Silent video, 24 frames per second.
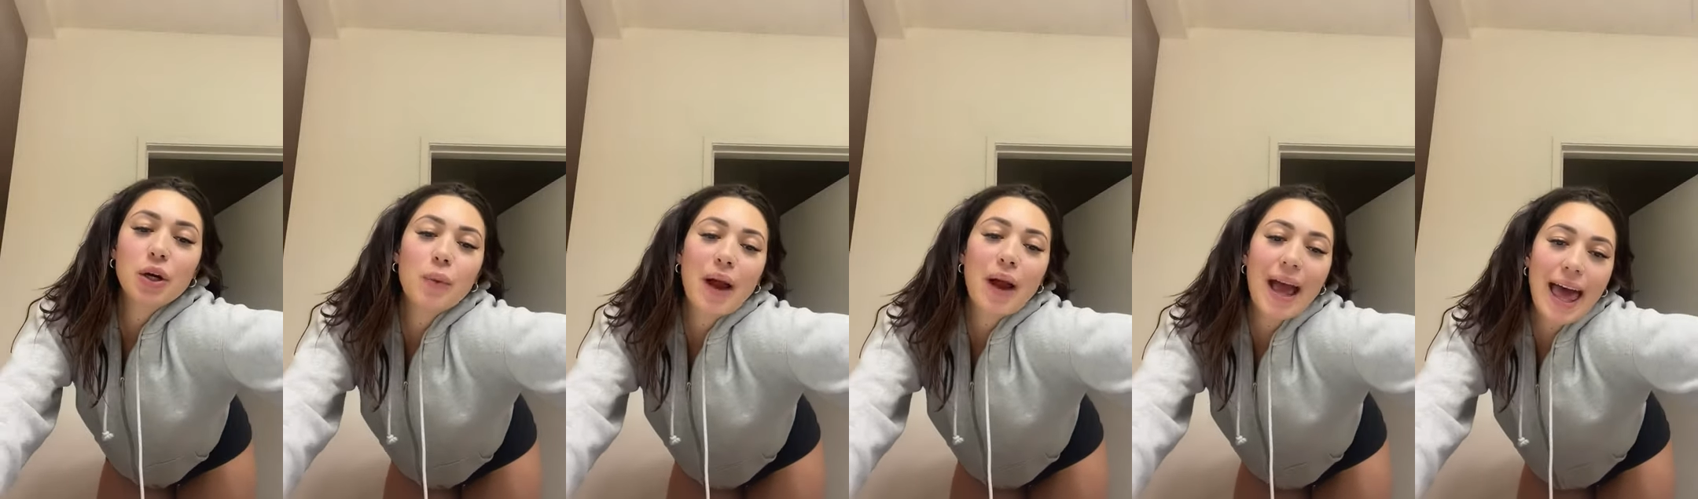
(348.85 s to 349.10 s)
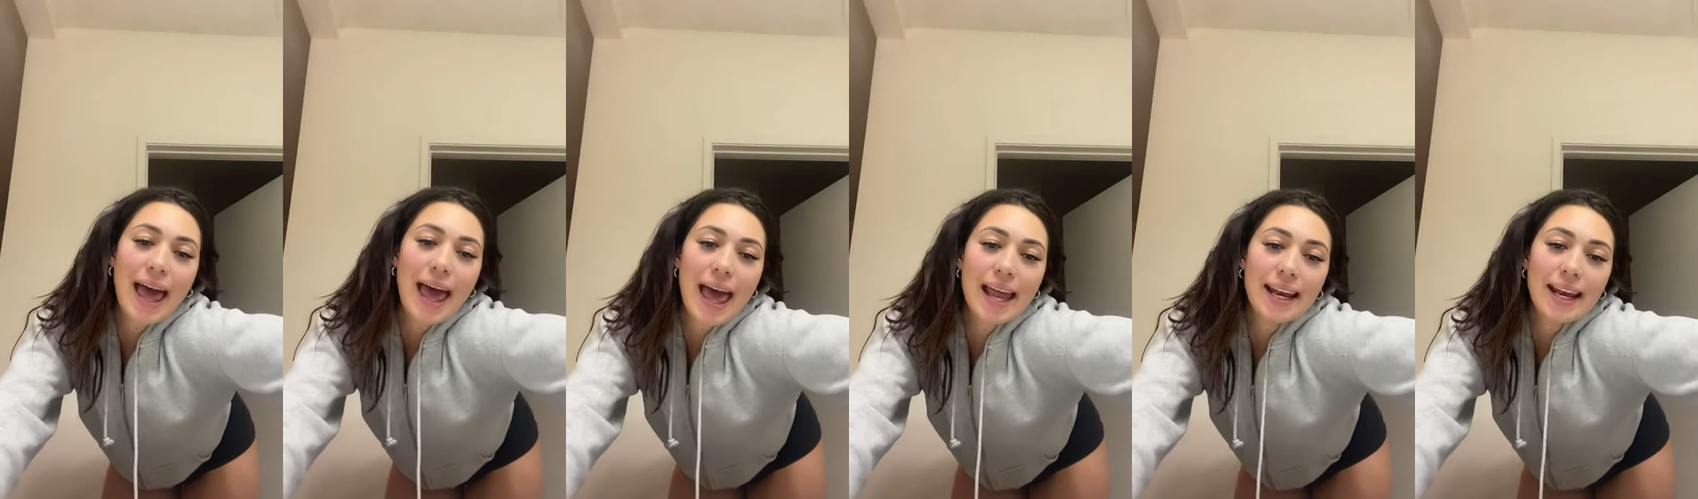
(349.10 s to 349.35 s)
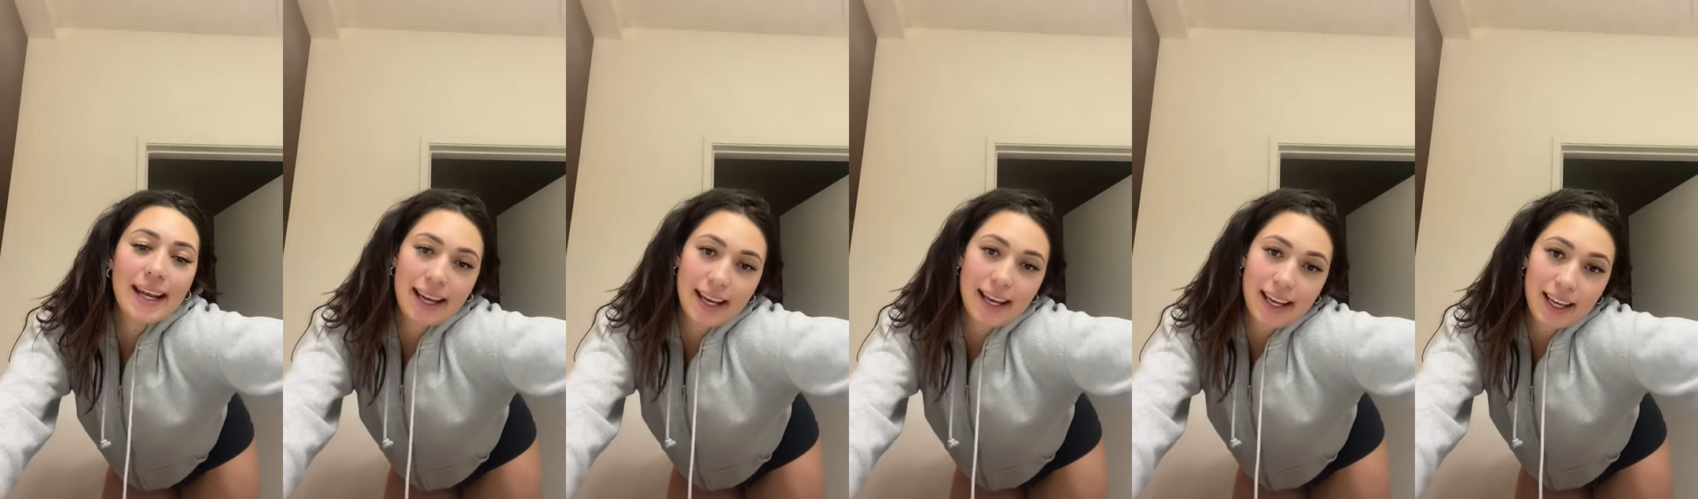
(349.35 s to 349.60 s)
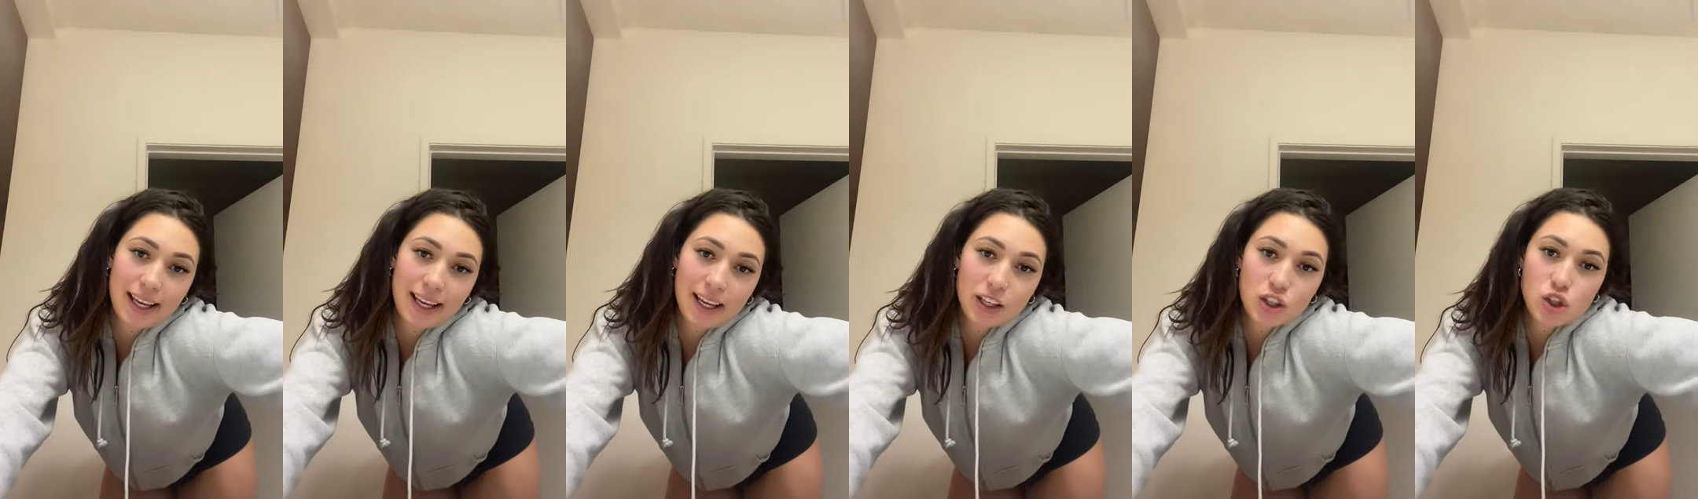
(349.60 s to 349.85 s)
ready.
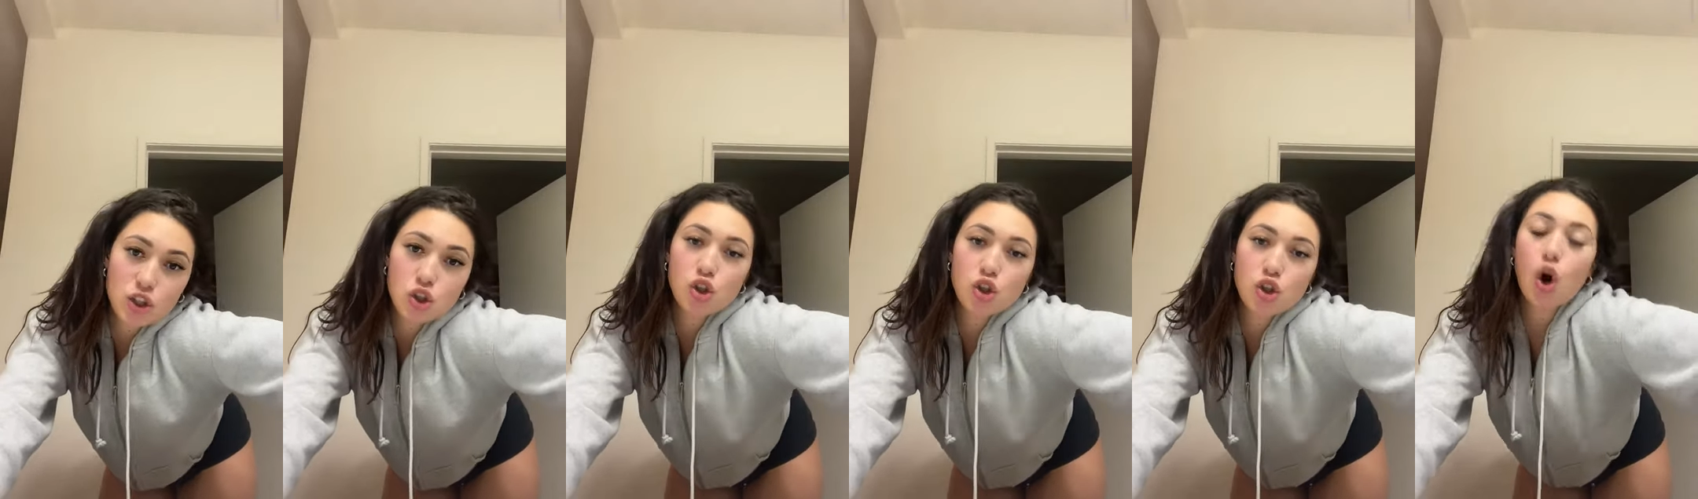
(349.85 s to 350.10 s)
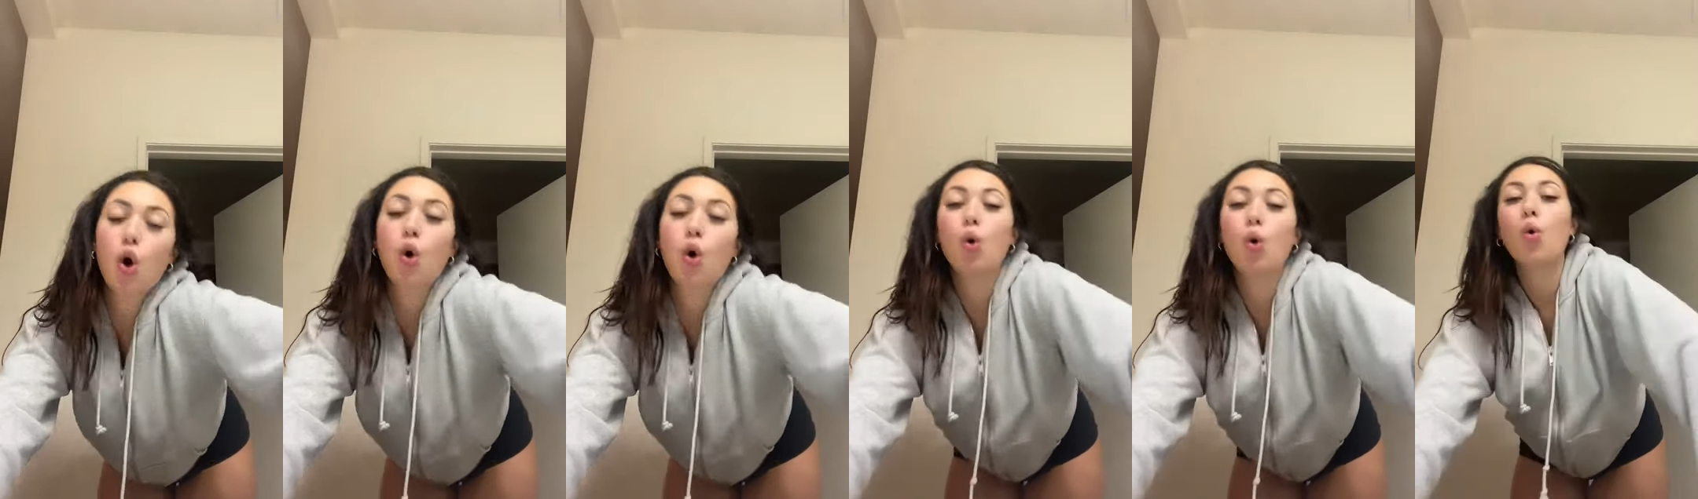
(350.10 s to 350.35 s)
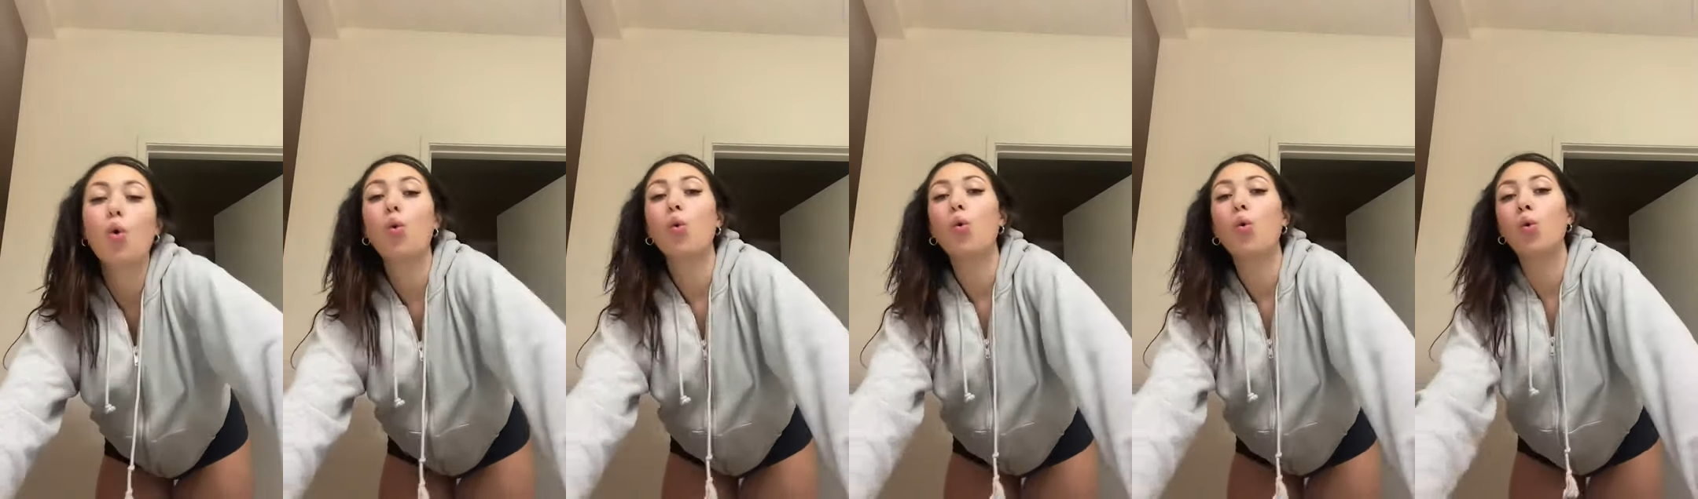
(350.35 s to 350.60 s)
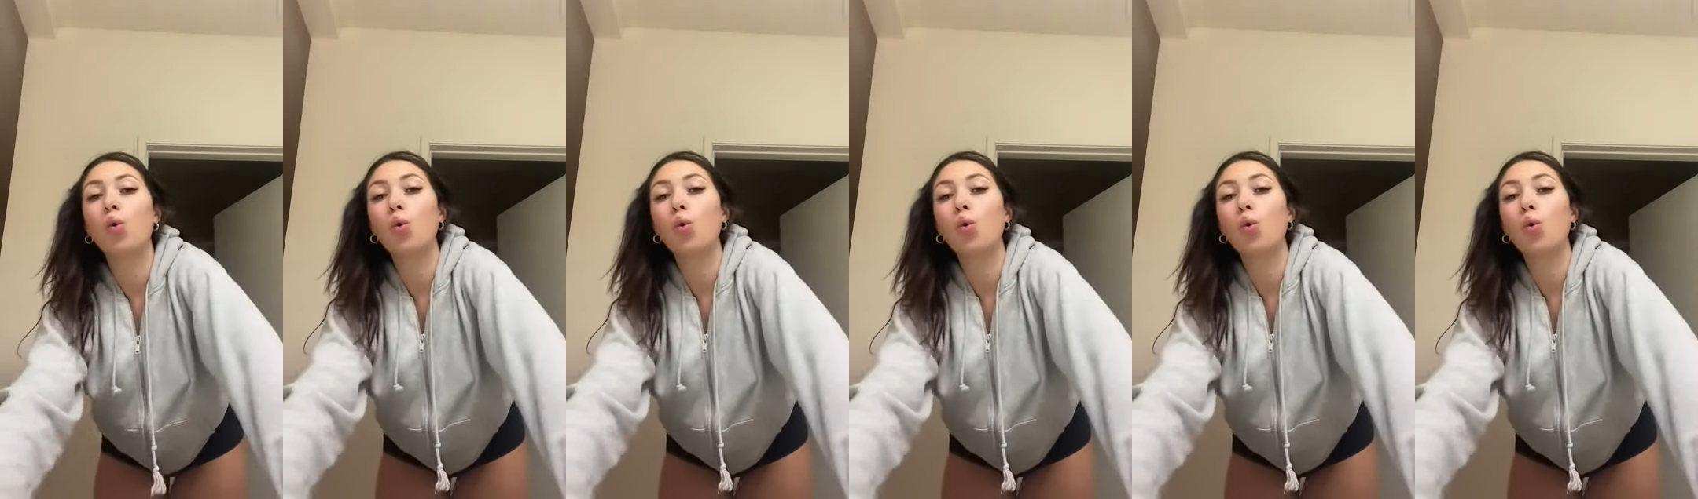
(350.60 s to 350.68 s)
So,